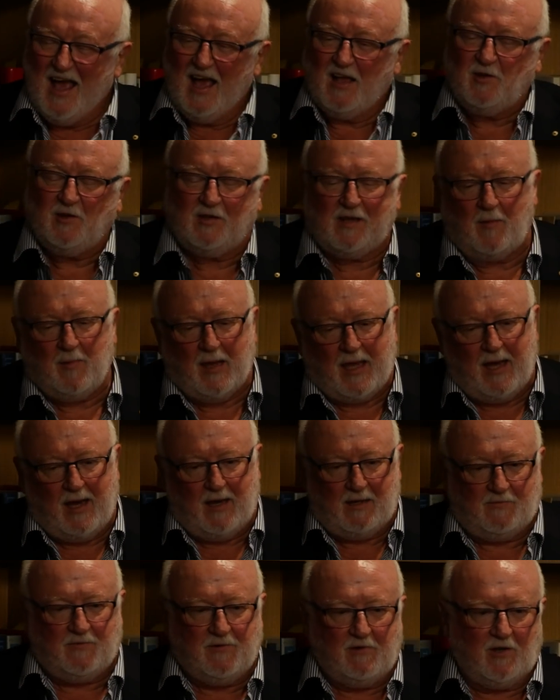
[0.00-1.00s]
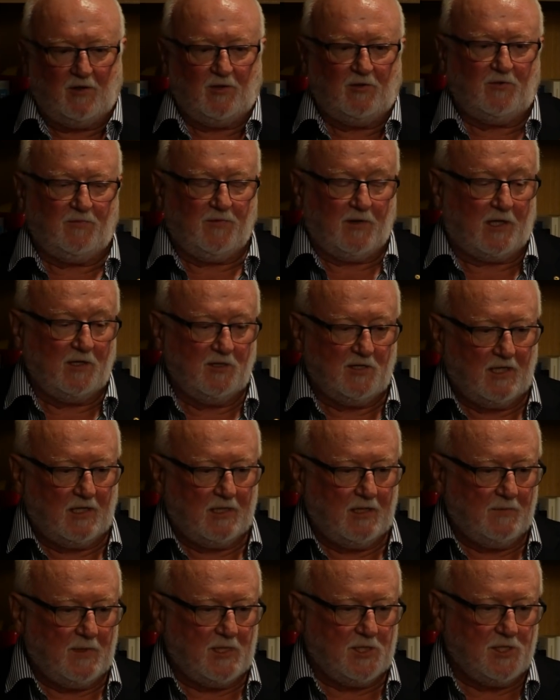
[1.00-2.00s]
She's coming out for us for
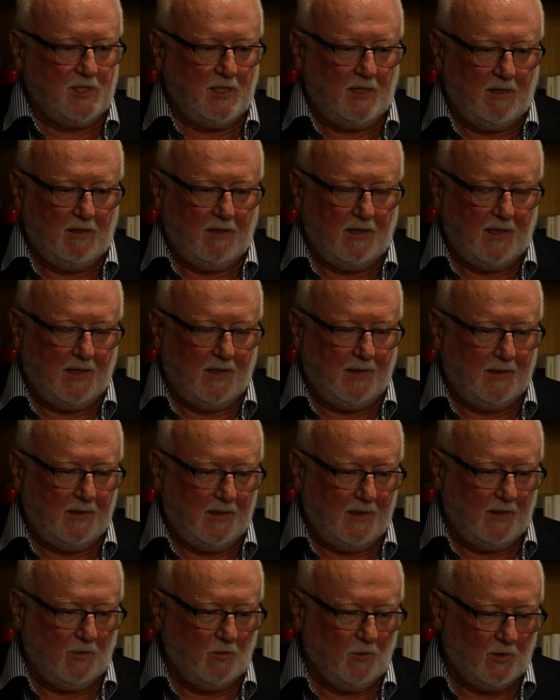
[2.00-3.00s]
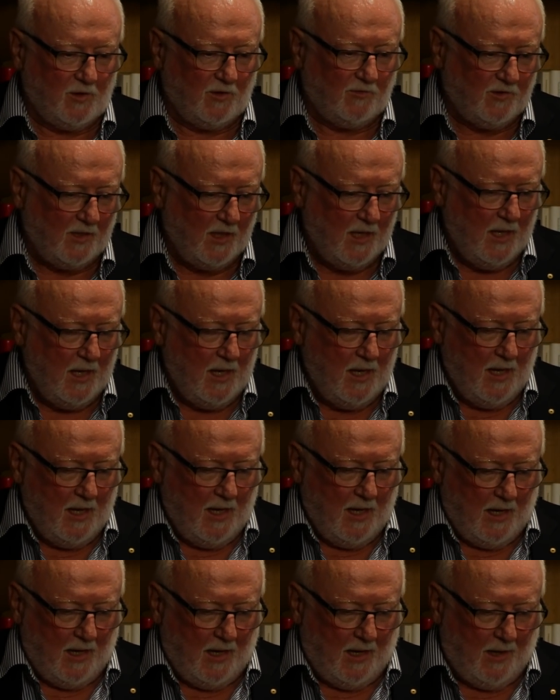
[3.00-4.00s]
Consilium this year in August.
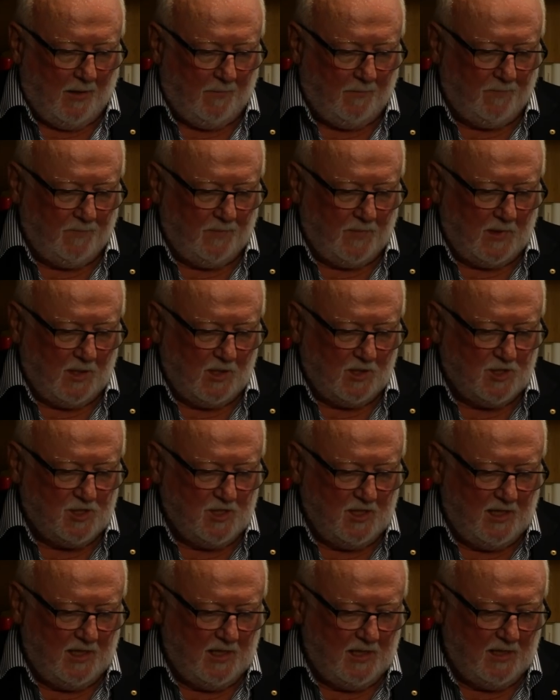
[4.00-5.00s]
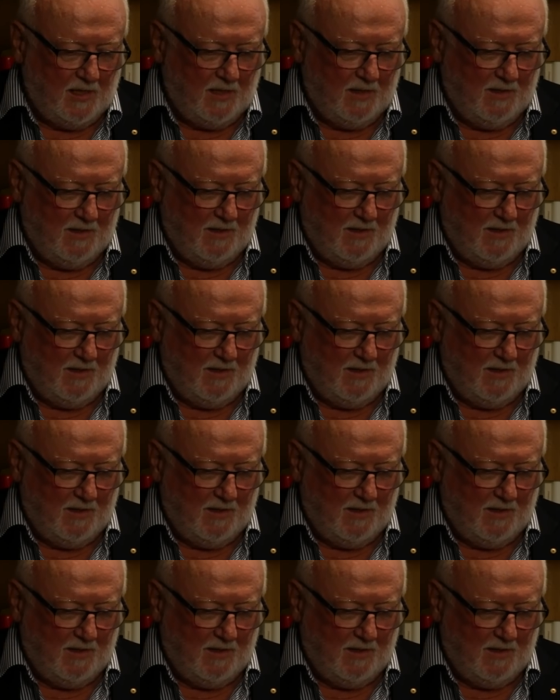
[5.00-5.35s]
She